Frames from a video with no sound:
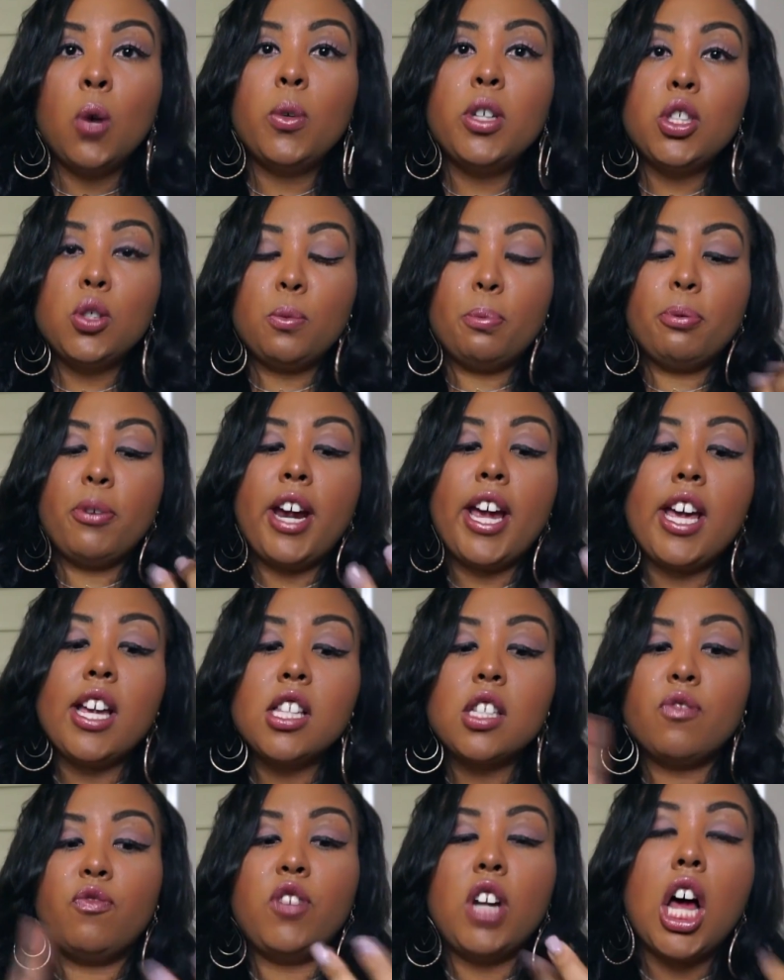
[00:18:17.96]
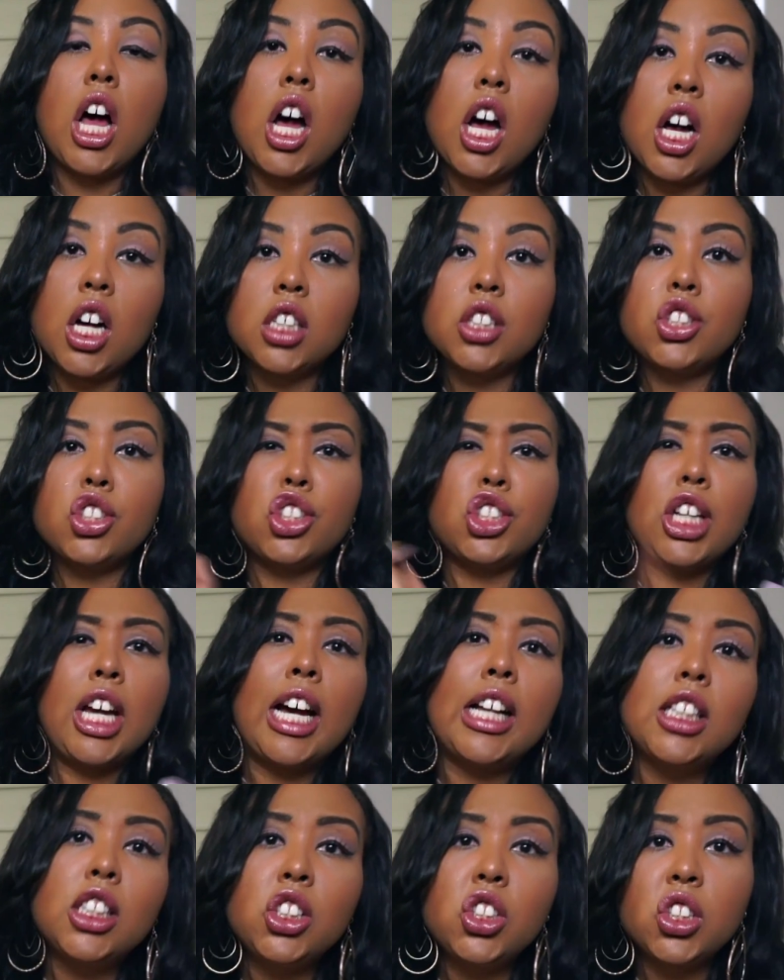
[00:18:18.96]
We do pranks, vlogs,
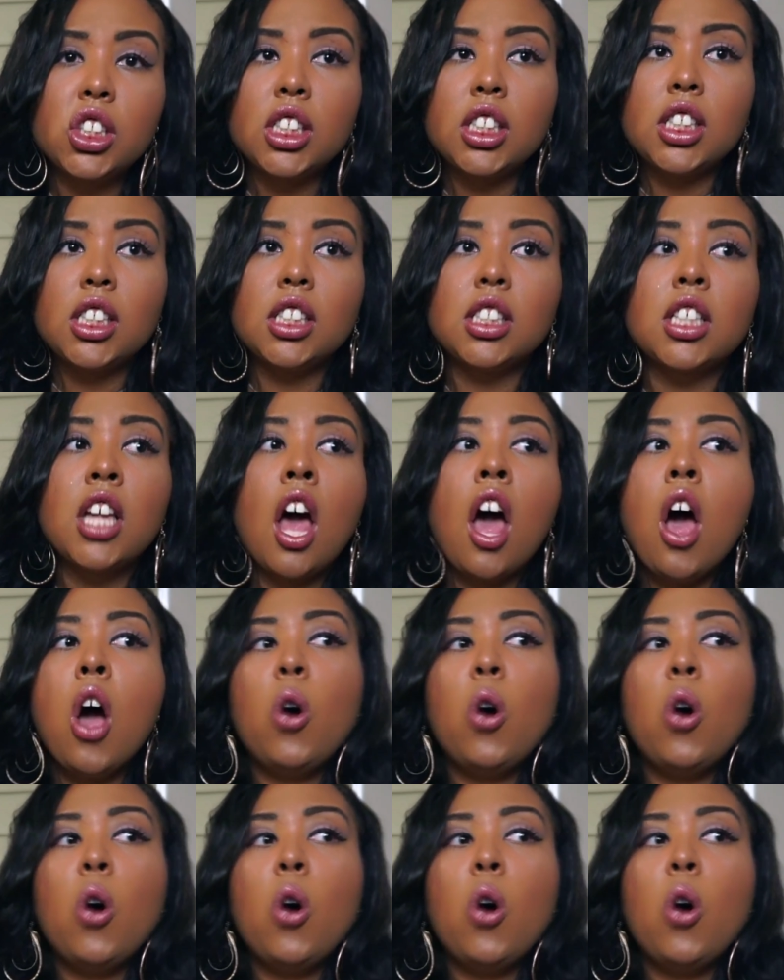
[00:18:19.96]
challenges.